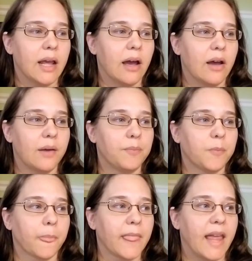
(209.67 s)

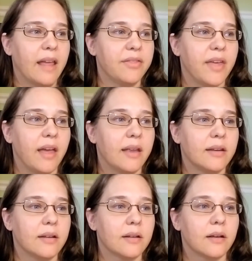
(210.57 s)
Um, and
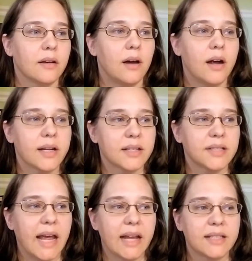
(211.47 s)
then Onyx
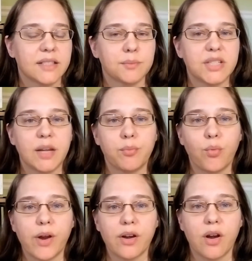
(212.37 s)
had some tip
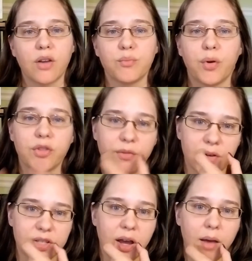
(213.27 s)
wear on both of
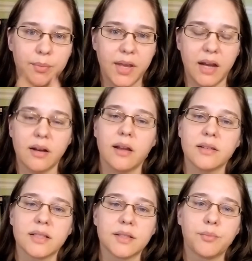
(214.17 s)
her top
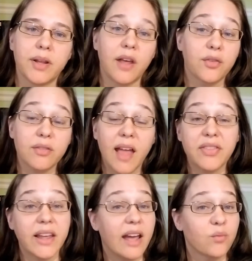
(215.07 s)
canines. But other than that,
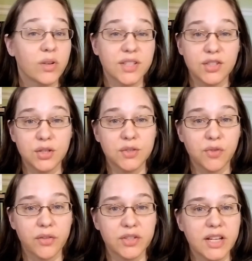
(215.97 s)
they had ones and twos
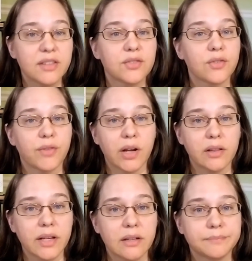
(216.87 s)
for all their teeth, so they're very
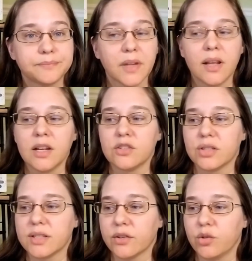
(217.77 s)
clean.
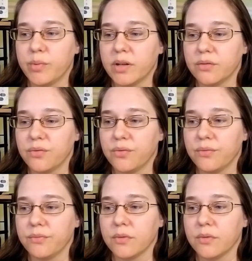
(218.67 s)
Just a little bit of,